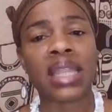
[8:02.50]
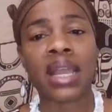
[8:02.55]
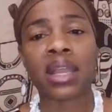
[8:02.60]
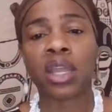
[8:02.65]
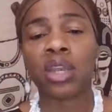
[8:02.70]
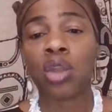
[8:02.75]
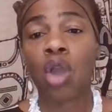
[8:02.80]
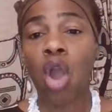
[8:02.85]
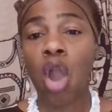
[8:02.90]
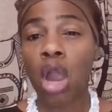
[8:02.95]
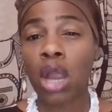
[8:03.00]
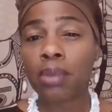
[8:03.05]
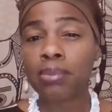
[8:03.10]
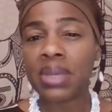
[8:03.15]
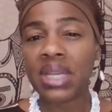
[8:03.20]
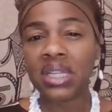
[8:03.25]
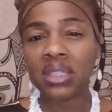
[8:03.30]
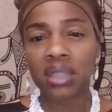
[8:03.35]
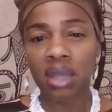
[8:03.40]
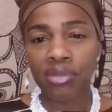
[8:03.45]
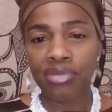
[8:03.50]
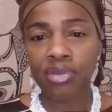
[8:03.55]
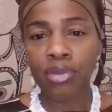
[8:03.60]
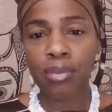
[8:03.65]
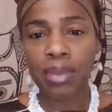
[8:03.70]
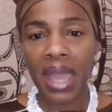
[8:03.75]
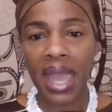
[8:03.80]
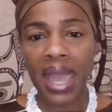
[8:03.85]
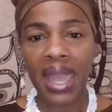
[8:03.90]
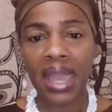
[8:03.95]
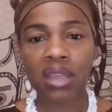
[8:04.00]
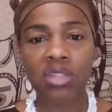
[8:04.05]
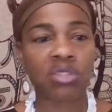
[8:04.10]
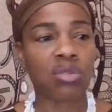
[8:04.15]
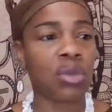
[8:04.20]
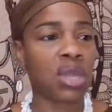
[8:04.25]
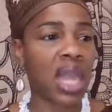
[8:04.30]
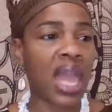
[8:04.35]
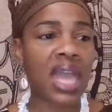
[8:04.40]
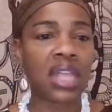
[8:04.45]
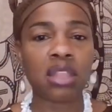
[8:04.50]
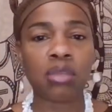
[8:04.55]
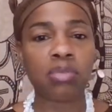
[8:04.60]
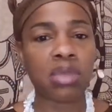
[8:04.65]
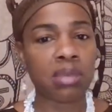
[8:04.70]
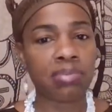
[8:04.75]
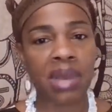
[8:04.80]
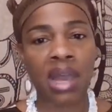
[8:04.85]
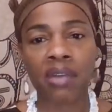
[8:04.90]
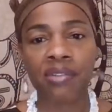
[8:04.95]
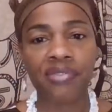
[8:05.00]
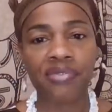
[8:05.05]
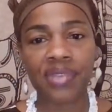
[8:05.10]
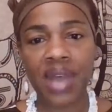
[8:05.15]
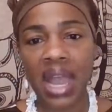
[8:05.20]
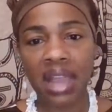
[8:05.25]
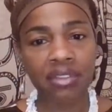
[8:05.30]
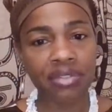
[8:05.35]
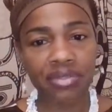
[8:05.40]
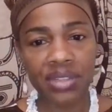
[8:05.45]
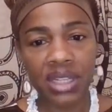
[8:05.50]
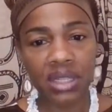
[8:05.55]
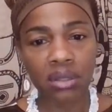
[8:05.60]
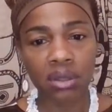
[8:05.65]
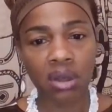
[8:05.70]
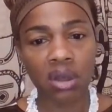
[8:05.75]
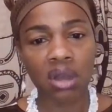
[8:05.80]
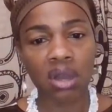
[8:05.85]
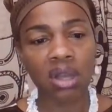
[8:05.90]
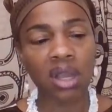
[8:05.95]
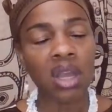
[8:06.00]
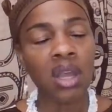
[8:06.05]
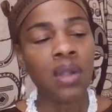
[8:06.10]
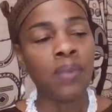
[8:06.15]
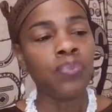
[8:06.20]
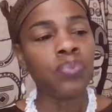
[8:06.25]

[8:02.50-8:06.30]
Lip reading: like an army duffel bag, so it had to be about 5 feet long.